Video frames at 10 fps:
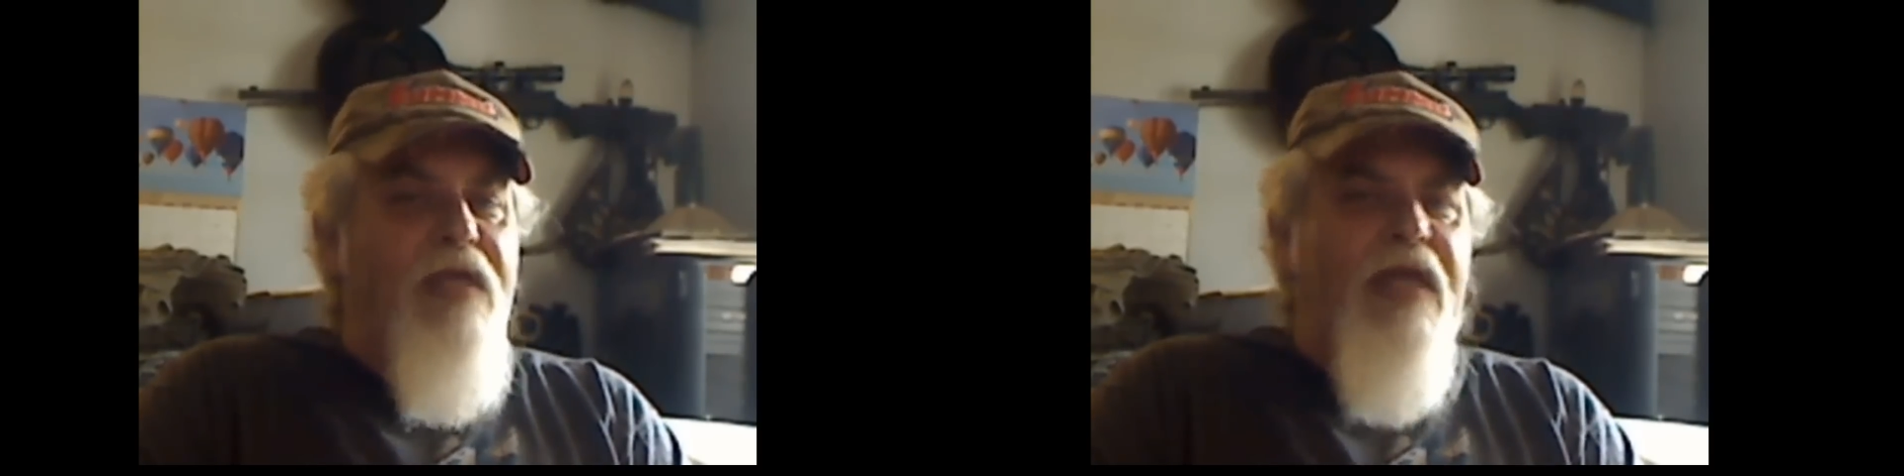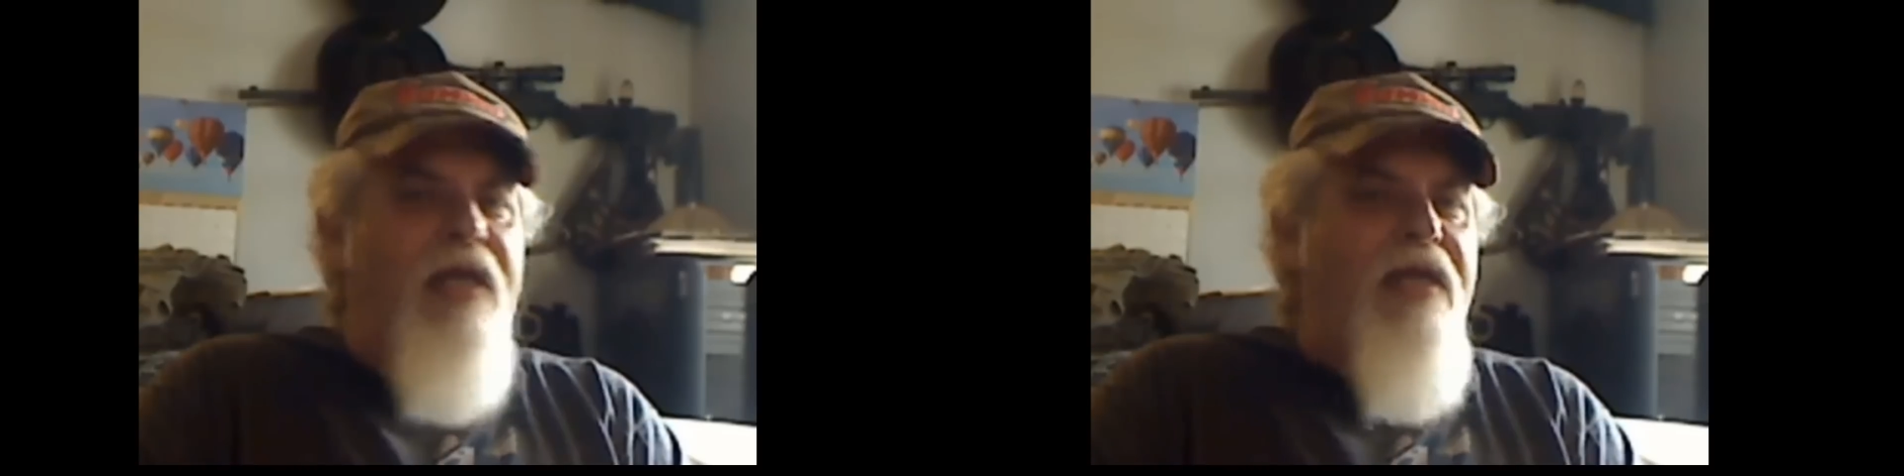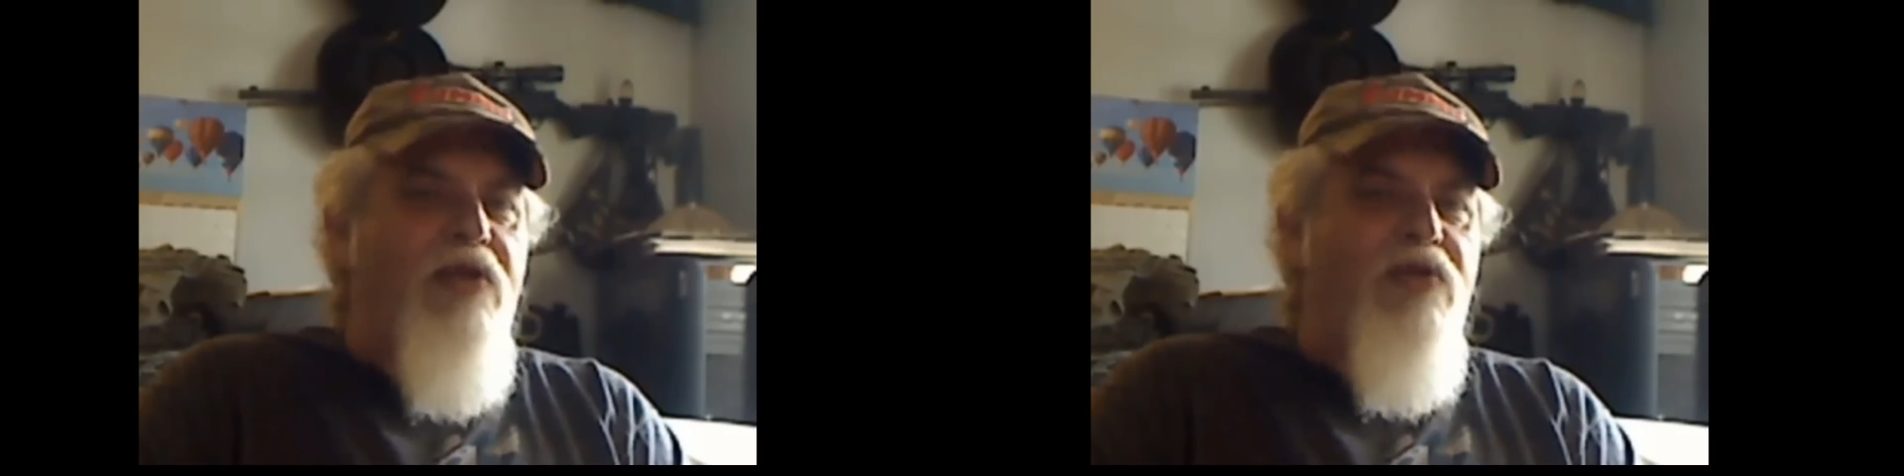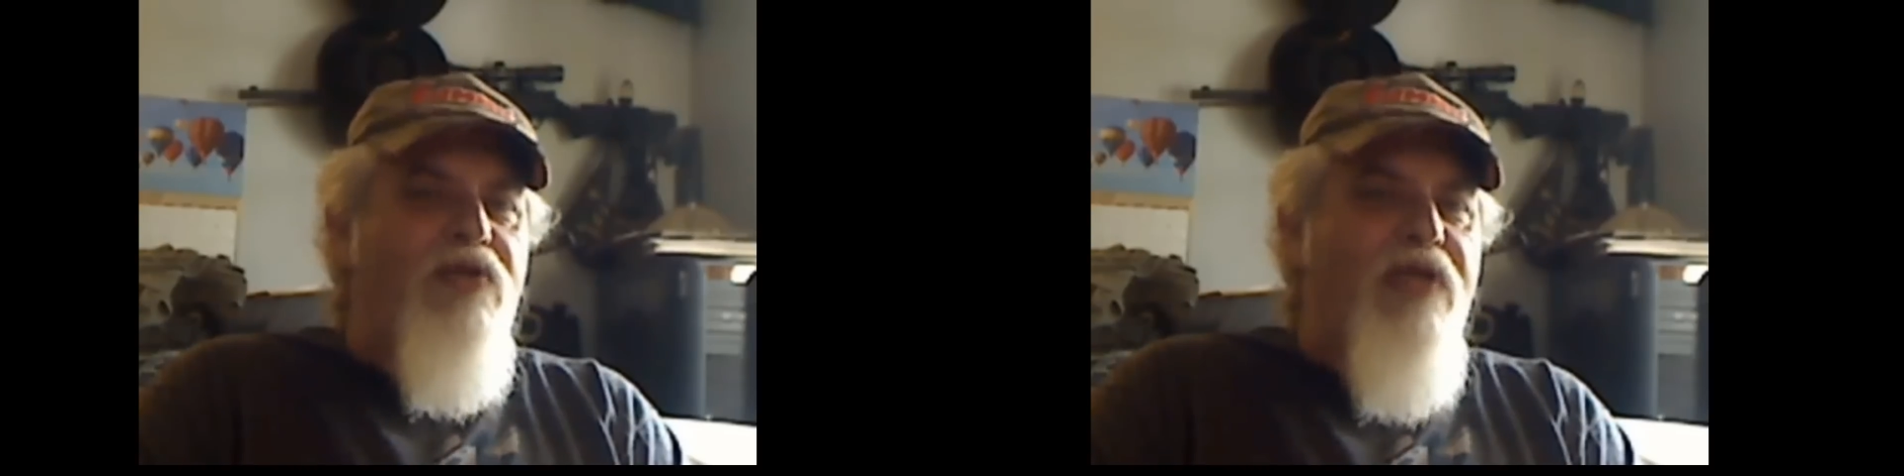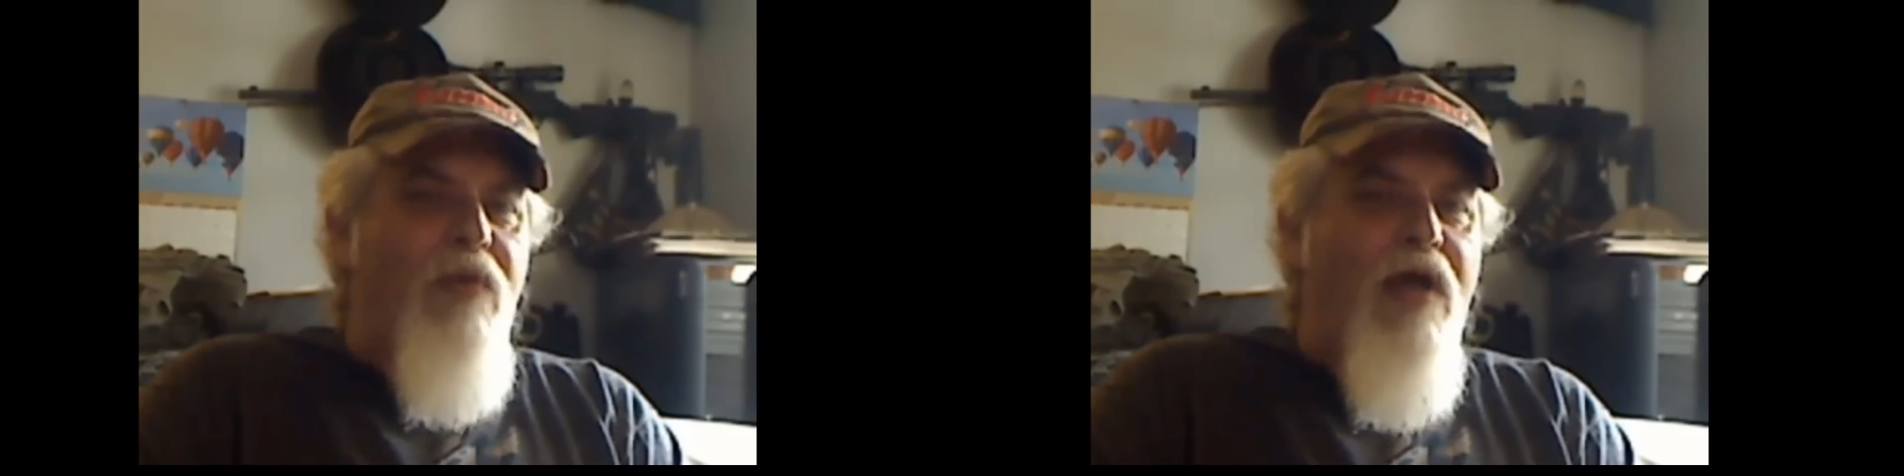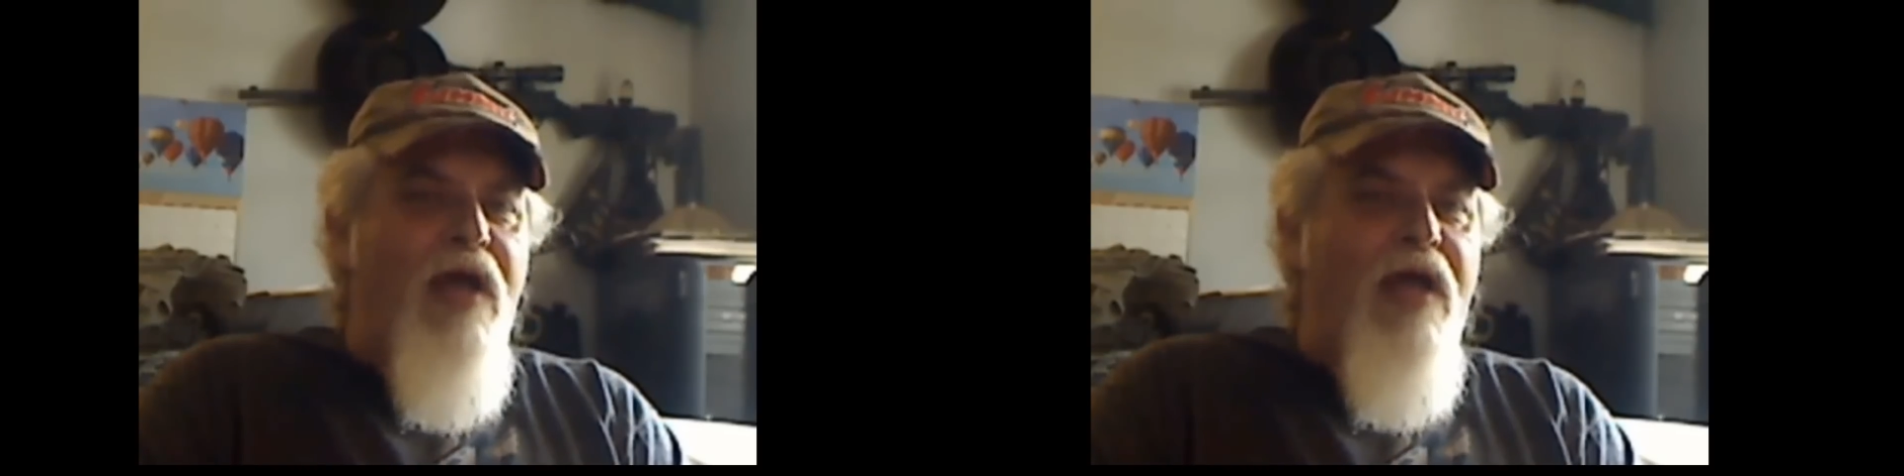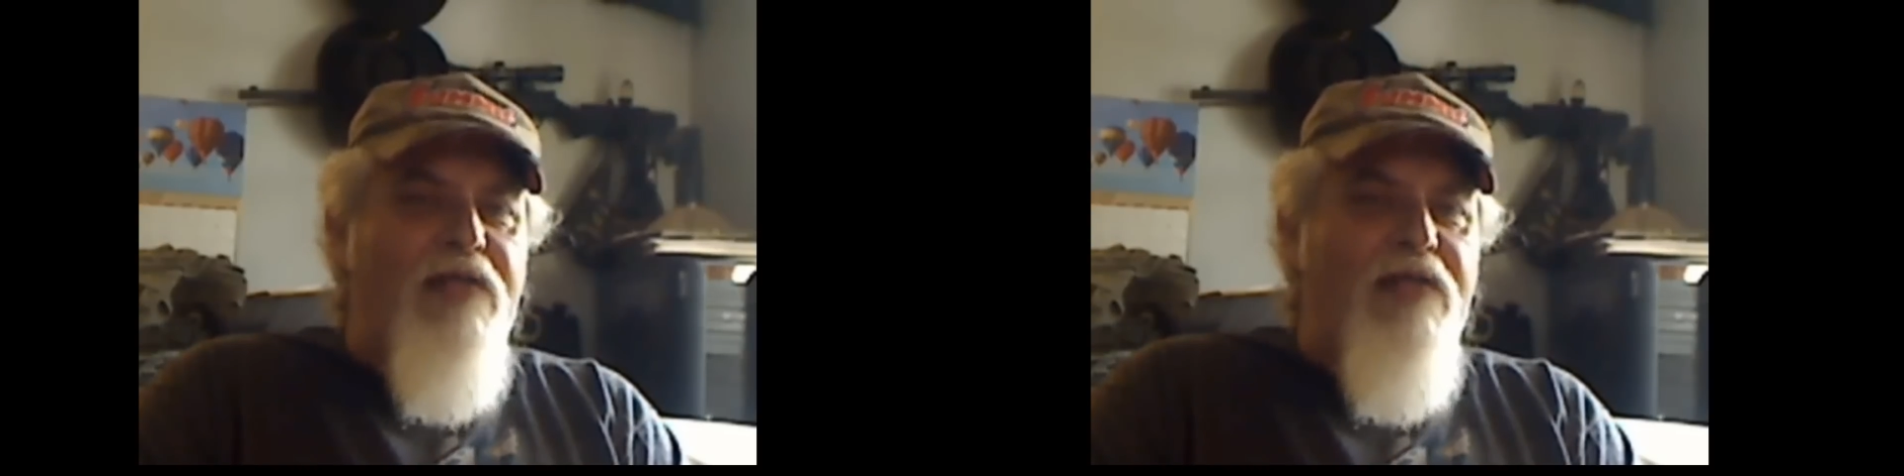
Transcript: And I didn't understand why,